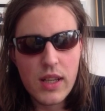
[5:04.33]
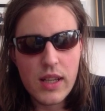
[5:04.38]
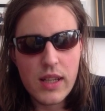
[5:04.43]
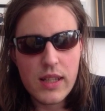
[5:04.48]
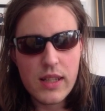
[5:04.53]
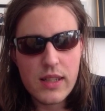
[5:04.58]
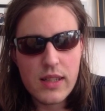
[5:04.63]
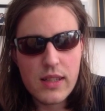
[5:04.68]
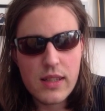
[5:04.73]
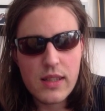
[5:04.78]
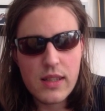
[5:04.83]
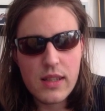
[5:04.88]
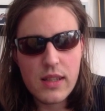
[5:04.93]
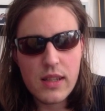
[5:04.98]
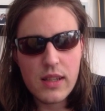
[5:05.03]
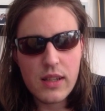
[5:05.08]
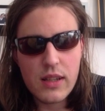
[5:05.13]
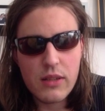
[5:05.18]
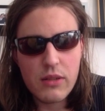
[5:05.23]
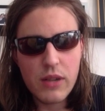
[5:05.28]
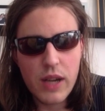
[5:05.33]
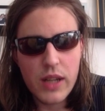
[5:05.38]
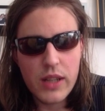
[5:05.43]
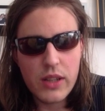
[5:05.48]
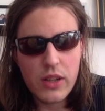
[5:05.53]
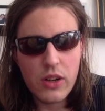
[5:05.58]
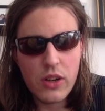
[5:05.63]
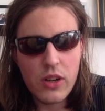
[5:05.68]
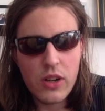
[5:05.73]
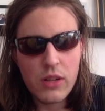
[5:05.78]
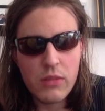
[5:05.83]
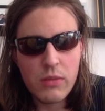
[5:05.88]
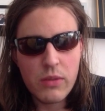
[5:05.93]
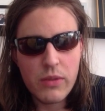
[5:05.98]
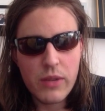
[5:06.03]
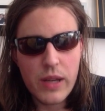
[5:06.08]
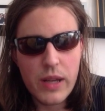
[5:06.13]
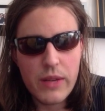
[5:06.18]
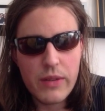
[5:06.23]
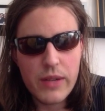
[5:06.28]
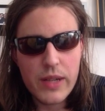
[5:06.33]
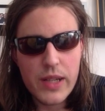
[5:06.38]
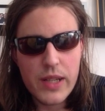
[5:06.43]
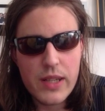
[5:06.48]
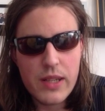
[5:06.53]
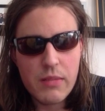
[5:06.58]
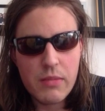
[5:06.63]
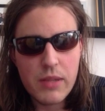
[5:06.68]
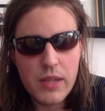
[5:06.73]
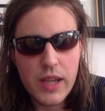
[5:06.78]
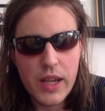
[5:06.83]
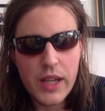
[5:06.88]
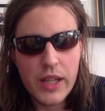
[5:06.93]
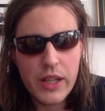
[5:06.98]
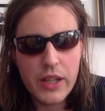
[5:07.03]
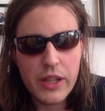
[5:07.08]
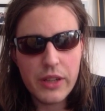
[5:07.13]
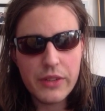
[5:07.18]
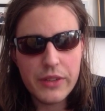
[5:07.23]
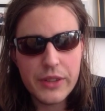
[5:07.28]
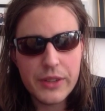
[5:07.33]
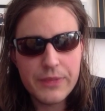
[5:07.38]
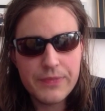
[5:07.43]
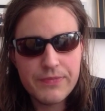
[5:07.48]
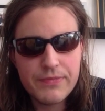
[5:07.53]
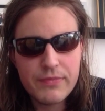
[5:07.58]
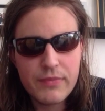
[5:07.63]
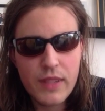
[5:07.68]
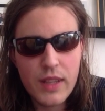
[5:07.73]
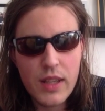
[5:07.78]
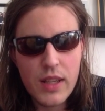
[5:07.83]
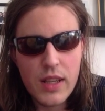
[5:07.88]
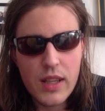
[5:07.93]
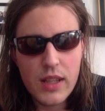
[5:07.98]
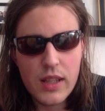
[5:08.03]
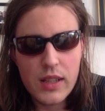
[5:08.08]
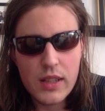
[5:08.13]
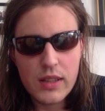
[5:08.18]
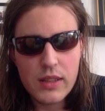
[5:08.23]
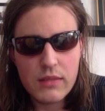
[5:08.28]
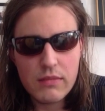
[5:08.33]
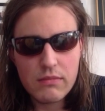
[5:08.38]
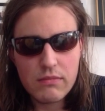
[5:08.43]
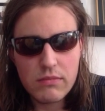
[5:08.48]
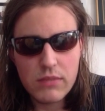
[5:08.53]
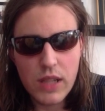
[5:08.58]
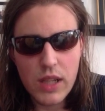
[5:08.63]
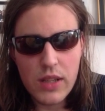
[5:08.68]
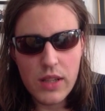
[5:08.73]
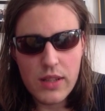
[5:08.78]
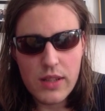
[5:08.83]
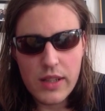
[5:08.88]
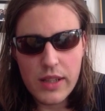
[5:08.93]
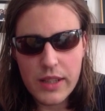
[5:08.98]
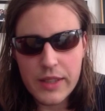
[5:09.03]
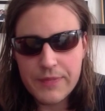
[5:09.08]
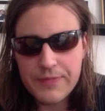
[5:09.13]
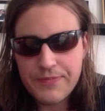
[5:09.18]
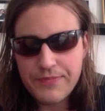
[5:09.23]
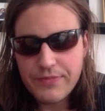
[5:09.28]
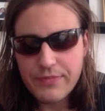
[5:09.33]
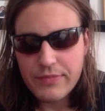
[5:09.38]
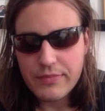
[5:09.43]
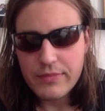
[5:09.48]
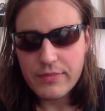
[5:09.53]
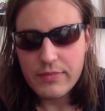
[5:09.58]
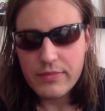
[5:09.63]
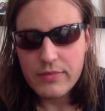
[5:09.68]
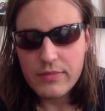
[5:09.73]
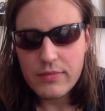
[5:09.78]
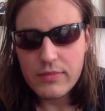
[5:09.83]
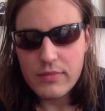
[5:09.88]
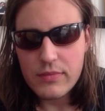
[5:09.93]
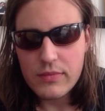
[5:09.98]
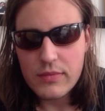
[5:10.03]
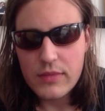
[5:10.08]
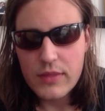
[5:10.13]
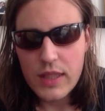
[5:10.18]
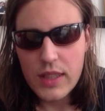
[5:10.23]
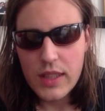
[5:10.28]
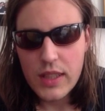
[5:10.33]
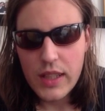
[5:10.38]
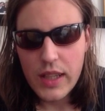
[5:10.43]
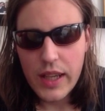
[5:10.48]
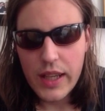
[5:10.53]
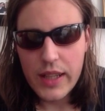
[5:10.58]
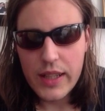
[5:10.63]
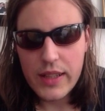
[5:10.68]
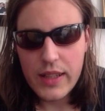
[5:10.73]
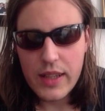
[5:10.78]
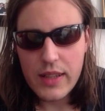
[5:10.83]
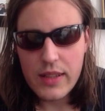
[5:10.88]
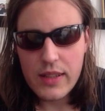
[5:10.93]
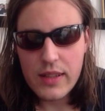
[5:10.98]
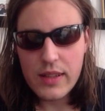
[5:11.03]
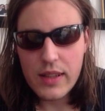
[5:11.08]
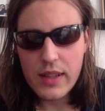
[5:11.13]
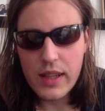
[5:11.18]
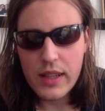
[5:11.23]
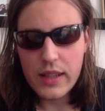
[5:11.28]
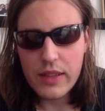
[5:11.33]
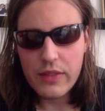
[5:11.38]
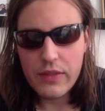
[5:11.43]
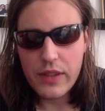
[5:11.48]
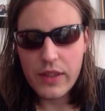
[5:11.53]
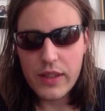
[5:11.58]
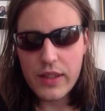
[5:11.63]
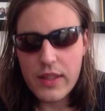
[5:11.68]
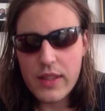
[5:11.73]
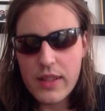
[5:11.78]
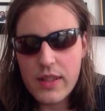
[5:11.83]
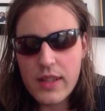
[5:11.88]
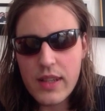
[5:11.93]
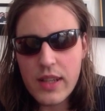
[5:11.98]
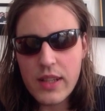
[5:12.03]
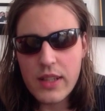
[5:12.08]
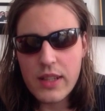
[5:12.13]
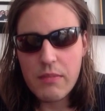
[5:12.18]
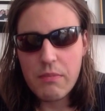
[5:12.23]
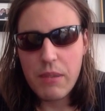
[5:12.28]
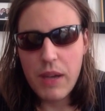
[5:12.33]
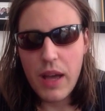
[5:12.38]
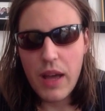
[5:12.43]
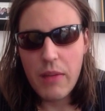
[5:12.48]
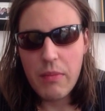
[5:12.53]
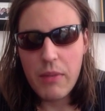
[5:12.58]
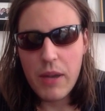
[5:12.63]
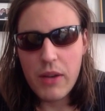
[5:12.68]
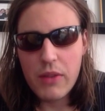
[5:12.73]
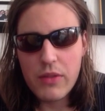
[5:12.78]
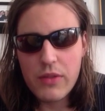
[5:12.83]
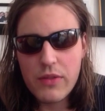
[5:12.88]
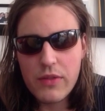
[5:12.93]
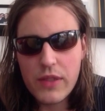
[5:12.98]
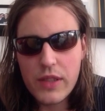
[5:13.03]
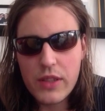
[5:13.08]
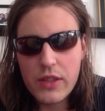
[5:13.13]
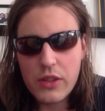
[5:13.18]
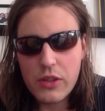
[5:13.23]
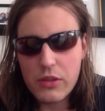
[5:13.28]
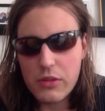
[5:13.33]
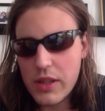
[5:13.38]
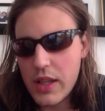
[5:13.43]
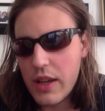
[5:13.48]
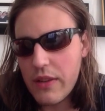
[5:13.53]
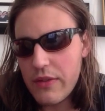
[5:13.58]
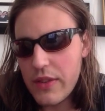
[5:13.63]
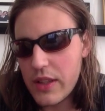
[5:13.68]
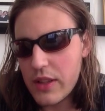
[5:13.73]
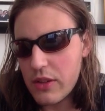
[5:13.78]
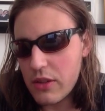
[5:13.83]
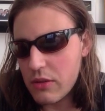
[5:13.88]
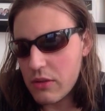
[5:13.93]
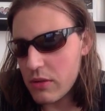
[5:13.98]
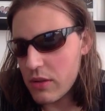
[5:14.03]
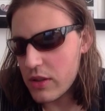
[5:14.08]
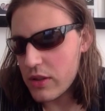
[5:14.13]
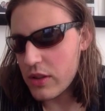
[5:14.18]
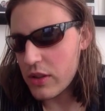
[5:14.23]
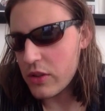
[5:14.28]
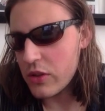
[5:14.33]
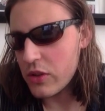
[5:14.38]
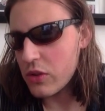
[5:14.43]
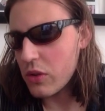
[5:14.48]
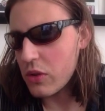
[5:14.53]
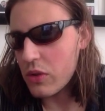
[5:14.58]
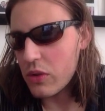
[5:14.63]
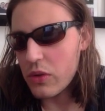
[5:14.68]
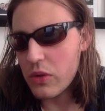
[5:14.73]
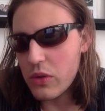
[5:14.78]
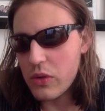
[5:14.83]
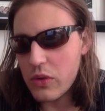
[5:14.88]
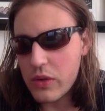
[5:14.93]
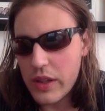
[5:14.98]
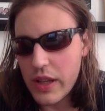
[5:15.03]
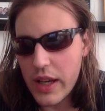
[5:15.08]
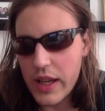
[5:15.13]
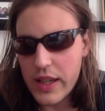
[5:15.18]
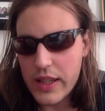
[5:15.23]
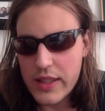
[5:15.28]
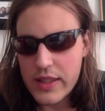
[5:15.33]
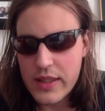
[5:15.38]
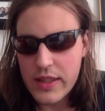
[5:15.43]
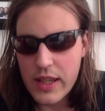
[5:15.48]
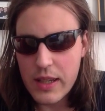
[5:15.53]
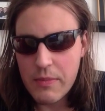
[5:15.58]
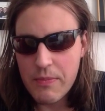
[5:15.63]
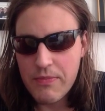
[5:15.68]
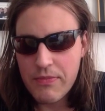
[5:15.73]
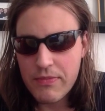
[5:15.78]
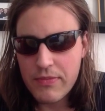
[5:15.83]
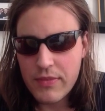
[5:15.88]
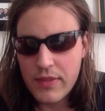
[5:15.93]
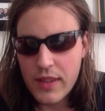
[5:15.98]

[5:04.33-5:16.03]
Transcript: His right arm or whatever is some kind of gunslinger. And he doesn't like the fact that Sanji badmouths Vito. Yeah, Vito was the Noronoro guy's name.